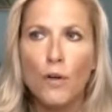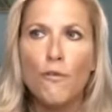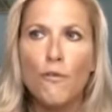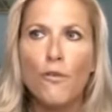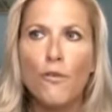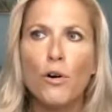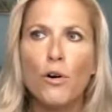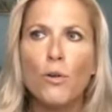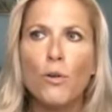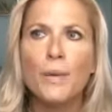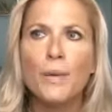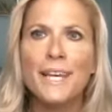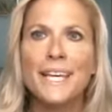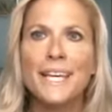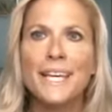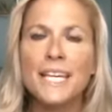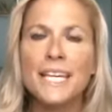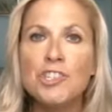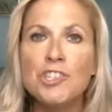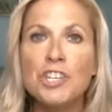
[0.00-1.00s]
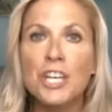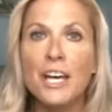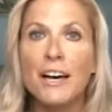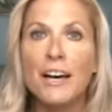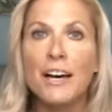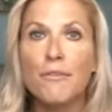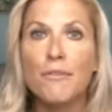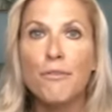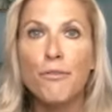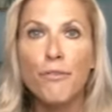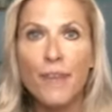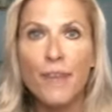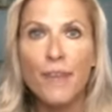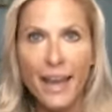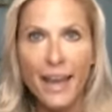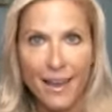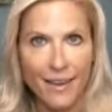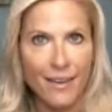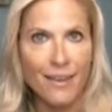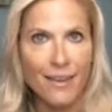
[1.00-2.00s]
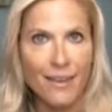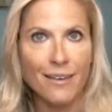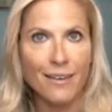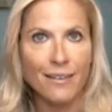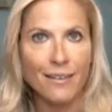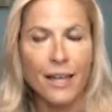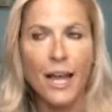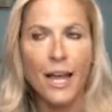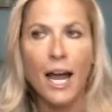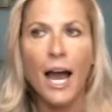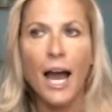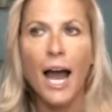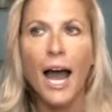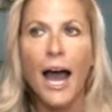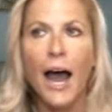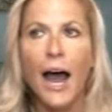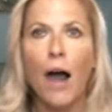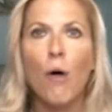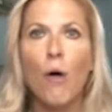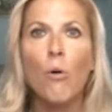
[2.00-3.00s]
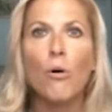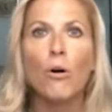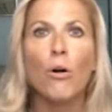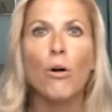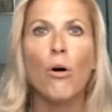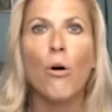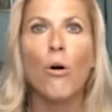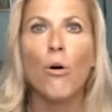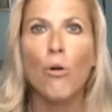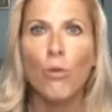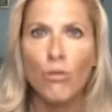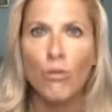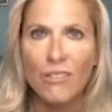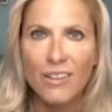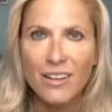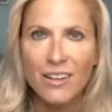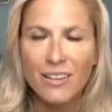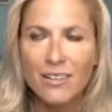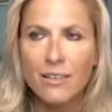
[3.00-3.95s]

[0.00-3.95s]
For we each convey our own